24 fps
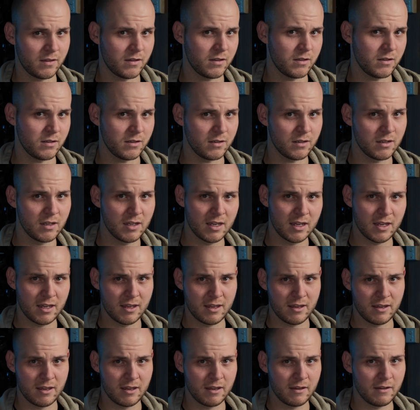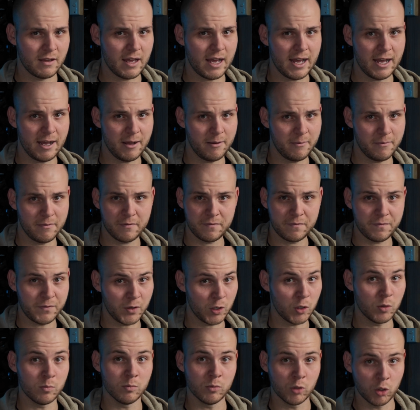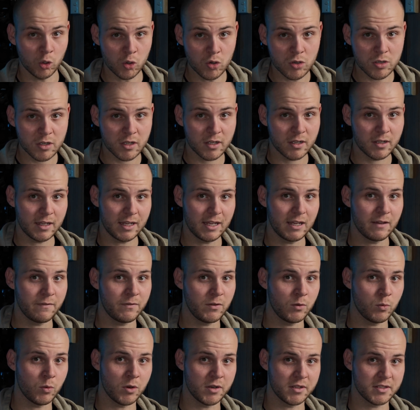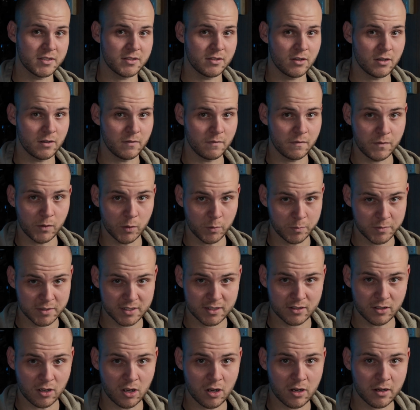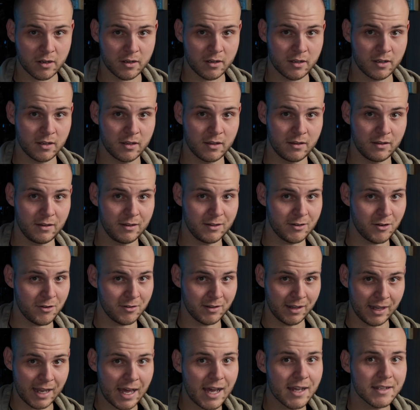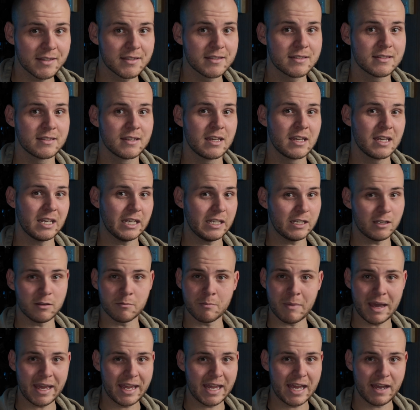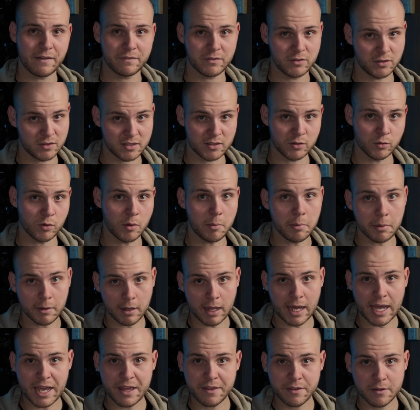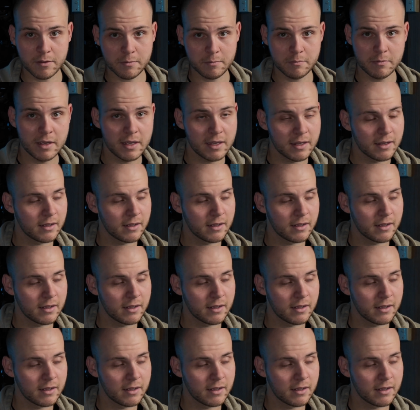the film look. If you want certain film stock, you know, LUTs, you may have to still apply them.